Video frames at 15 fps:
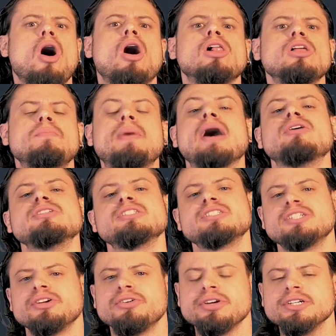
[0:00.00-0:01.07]
All About
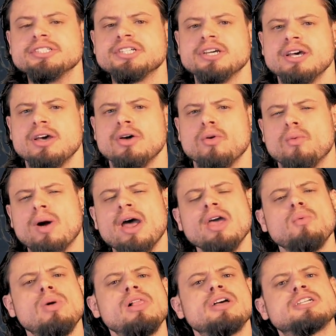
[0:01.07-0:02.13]
series, where I
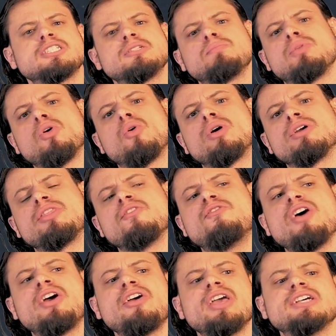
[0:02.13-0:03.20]
will explore the
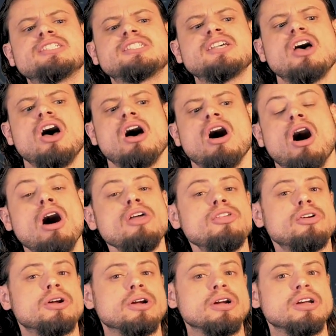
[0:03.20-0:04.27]
various
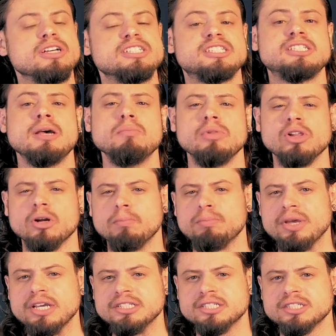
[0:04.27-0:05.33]
other similar
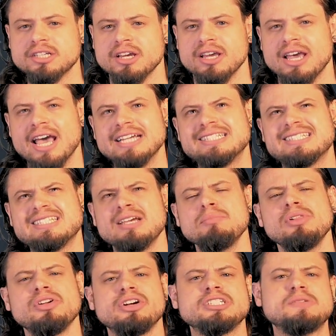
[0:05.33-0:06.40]
beasts, as
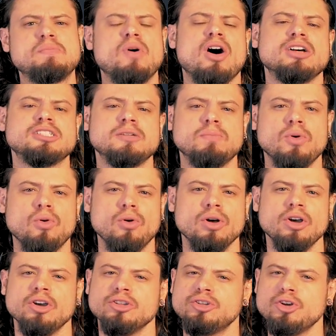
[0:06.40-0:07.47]
similar as possible
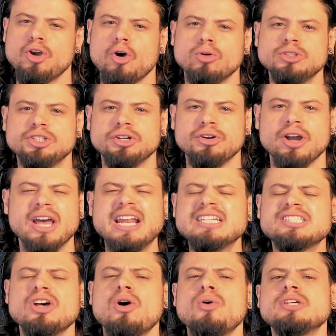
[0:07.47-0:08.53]
to Gojira, and
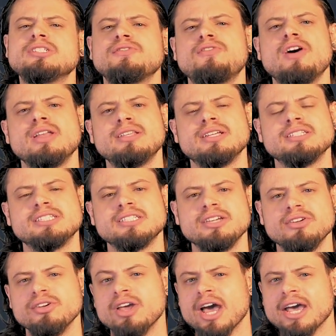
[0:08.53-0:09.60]
it's always fun to see
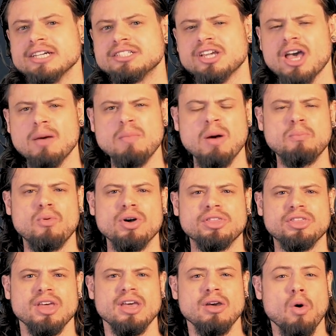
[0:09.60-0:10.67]
you guys come up
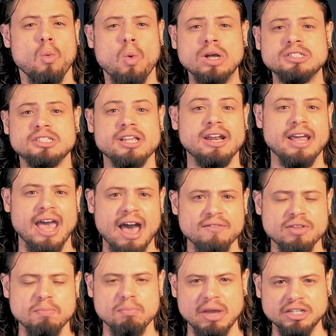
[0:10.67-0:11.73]
with ones that I
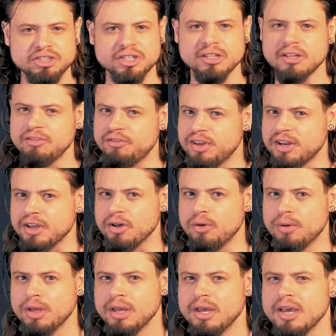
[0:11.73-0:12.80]
haven't mentioned in the video.